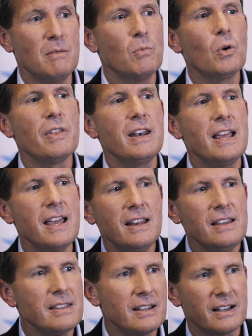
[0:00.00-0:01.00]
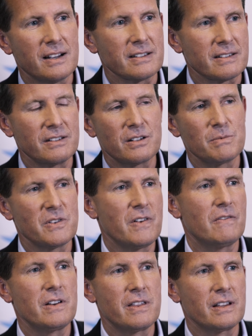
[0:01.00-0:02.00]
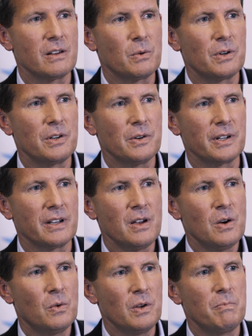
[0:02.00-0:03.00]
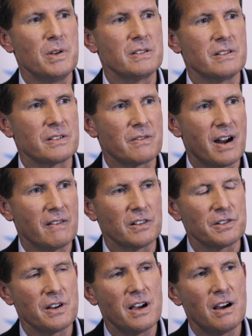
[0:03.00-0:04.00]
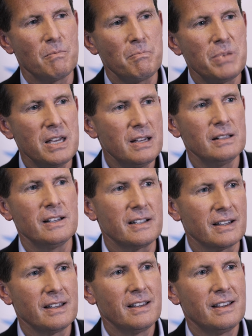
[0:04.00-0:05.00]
And more than anything else, in terms of everything that we're doing with business travelers, appealing